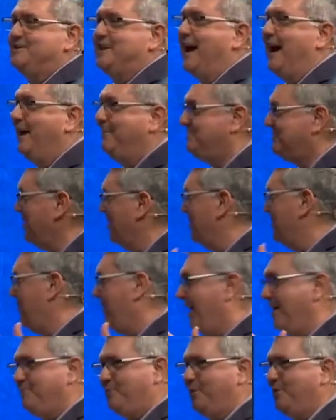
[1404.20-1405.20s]
I am so
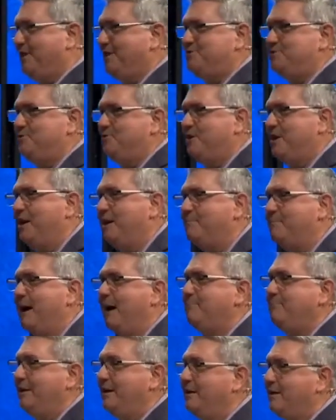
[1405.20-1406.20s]
grateful that you cut
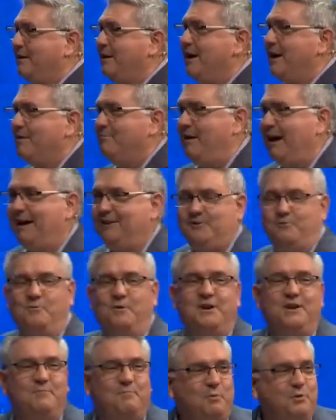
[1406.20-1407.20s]
my bill by
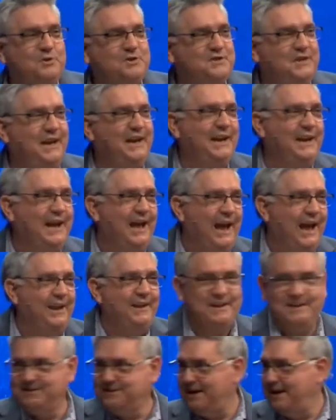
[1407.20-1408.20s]
20%.
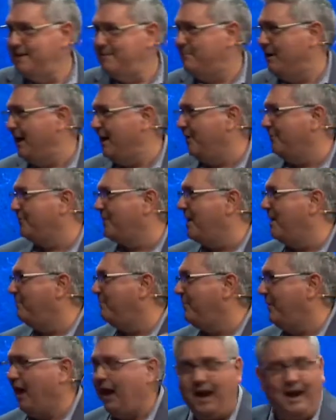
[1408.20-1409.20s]
And these emails come
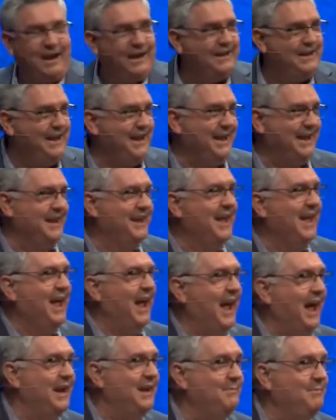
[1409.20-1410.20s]
flying in,
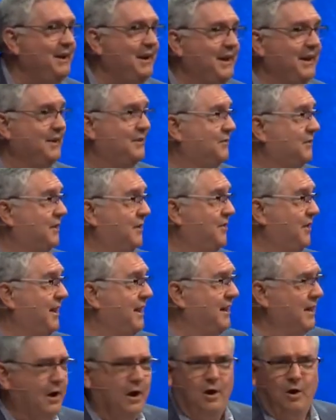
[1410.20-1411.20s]
and he begins to
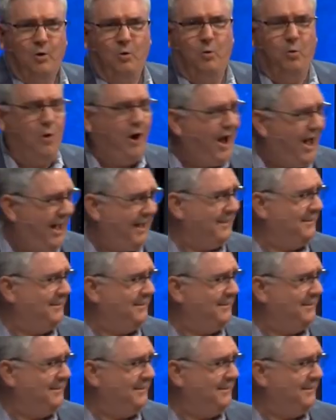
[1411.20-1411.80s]
think, what?